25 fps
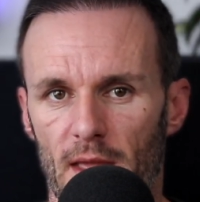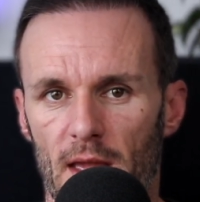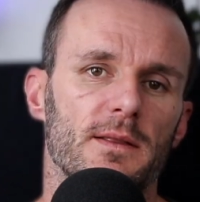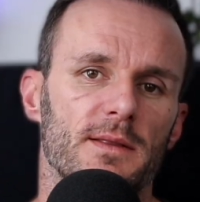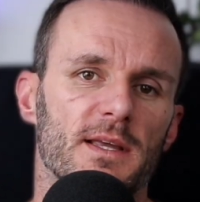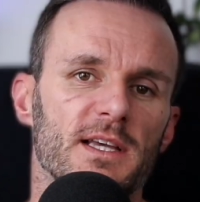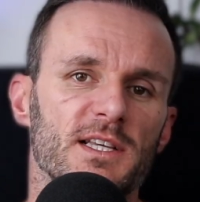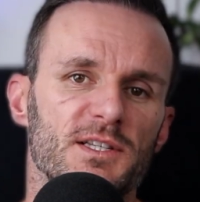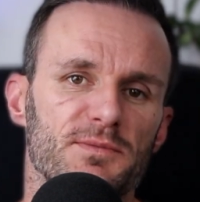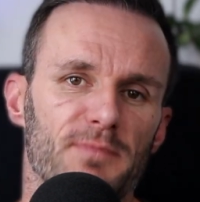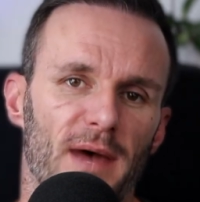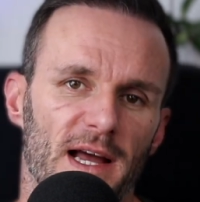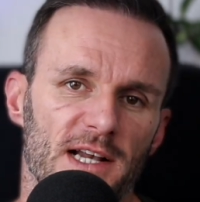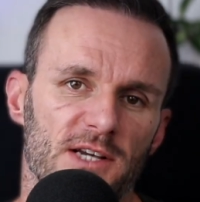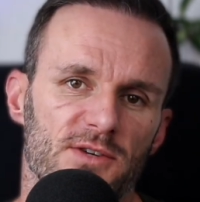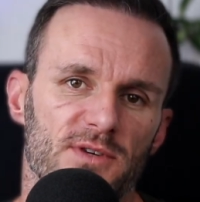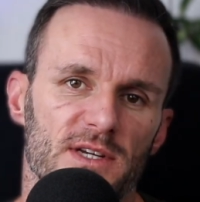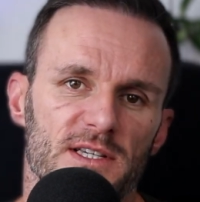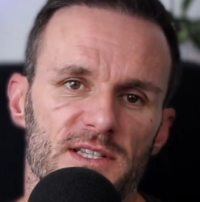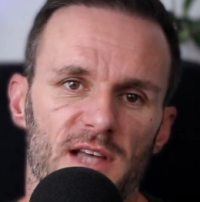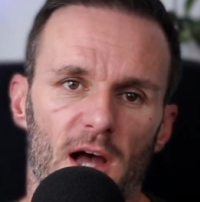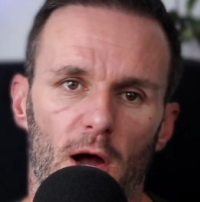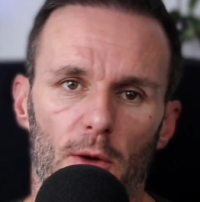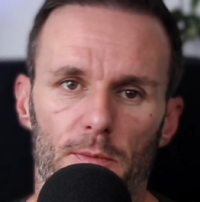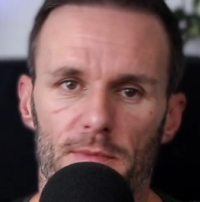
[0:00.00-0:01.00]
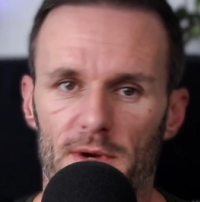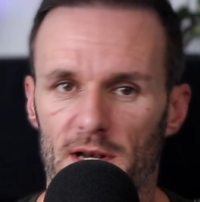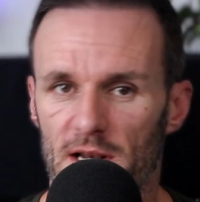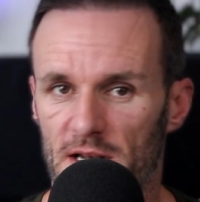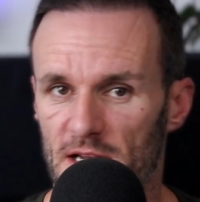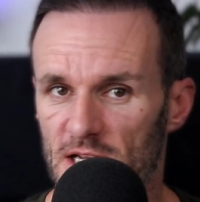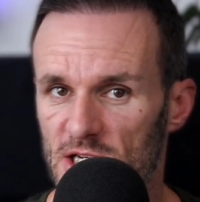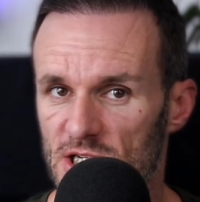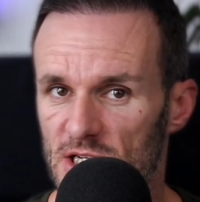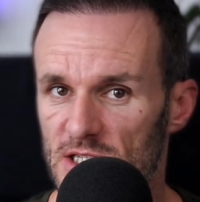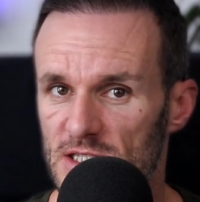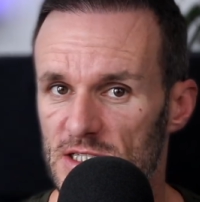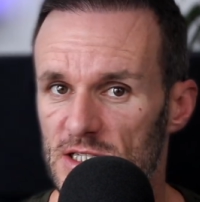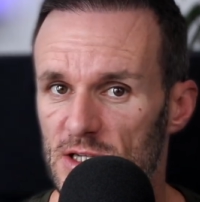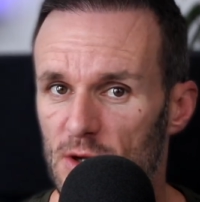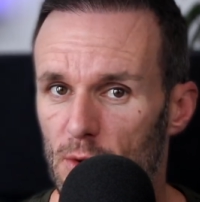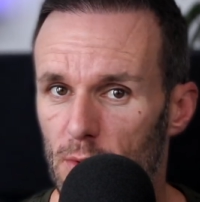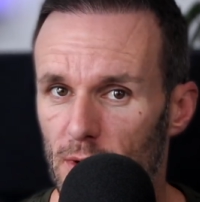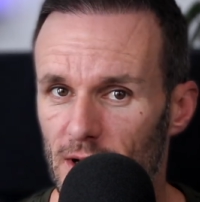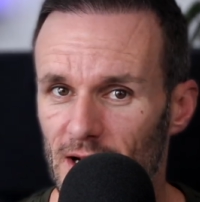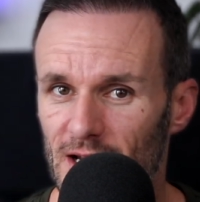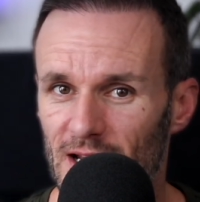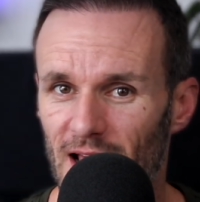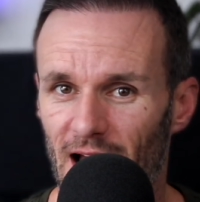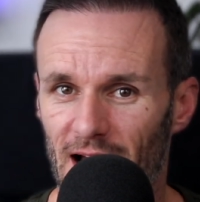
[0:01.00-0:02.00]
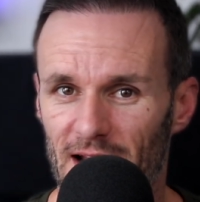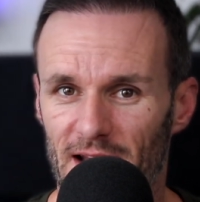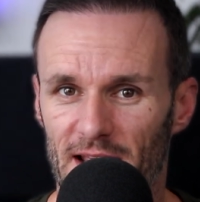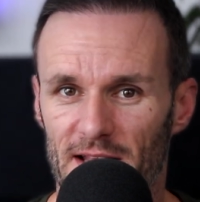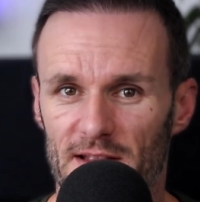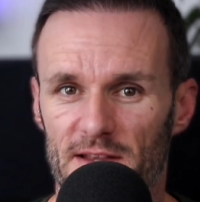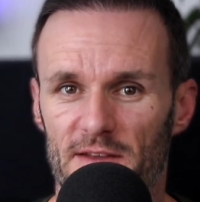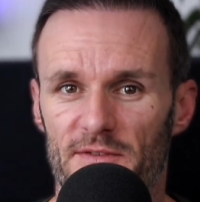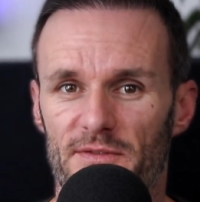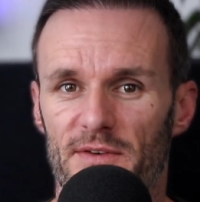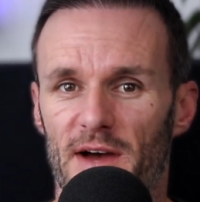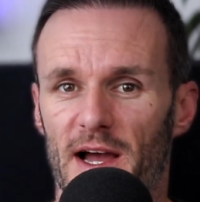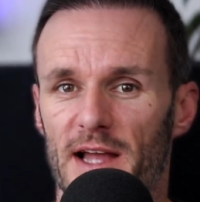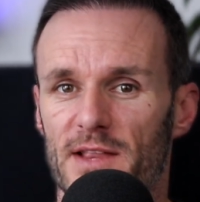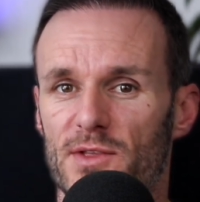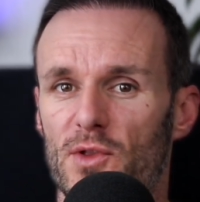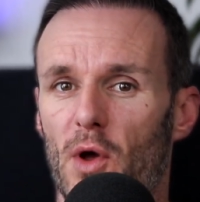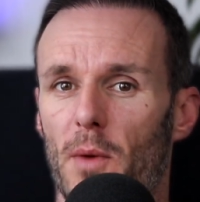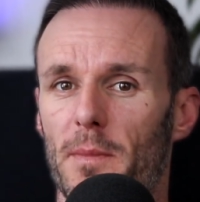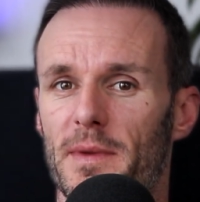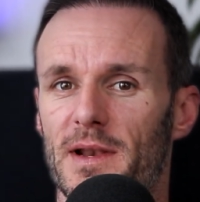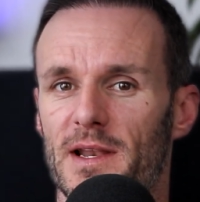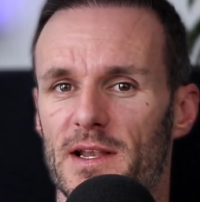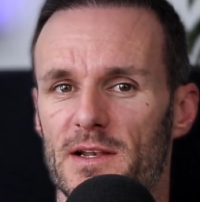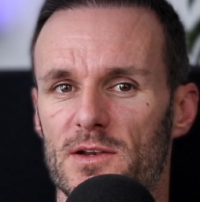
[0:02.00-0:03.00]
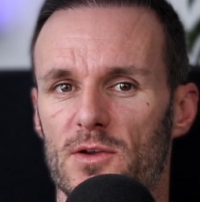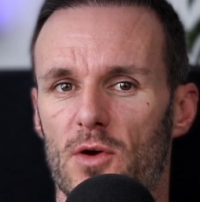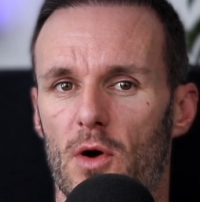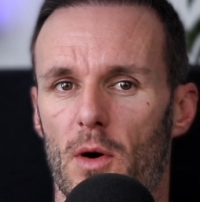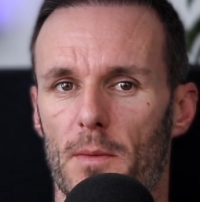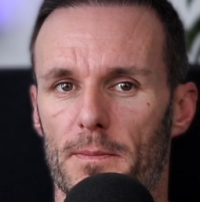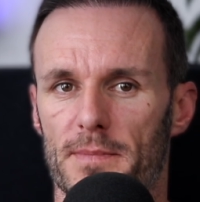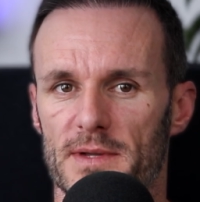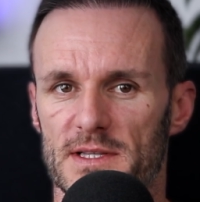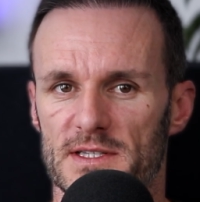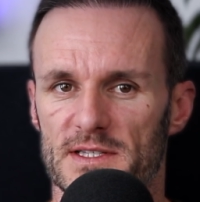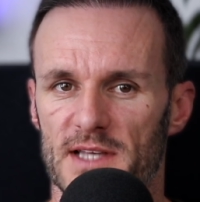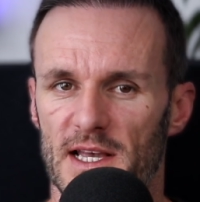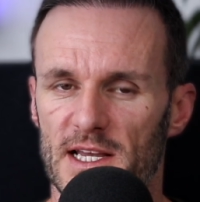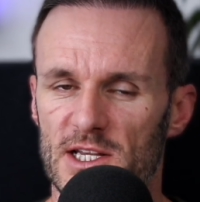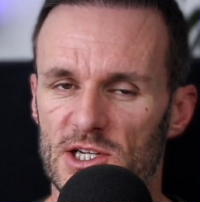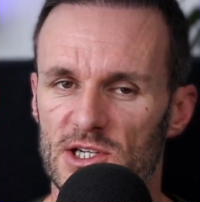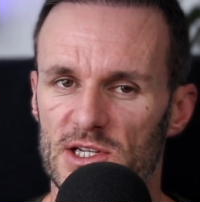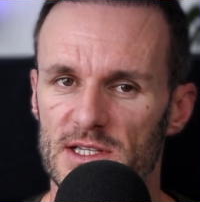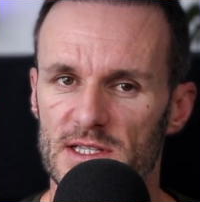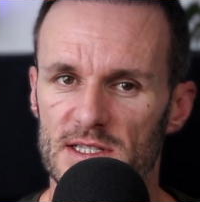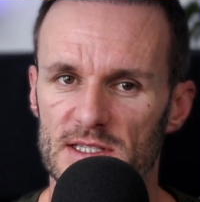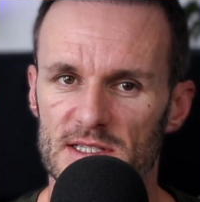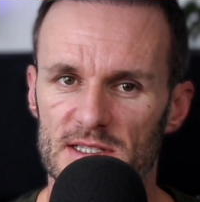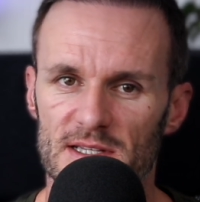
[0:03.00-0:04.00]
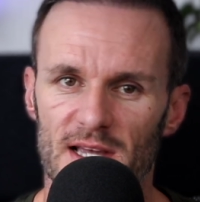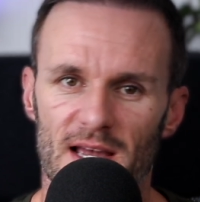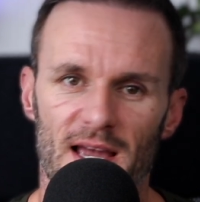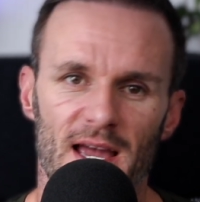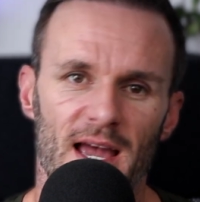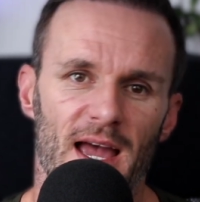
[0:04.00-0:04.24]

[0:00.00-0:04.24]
These metrics help clinicians quickly identify dominant compensations,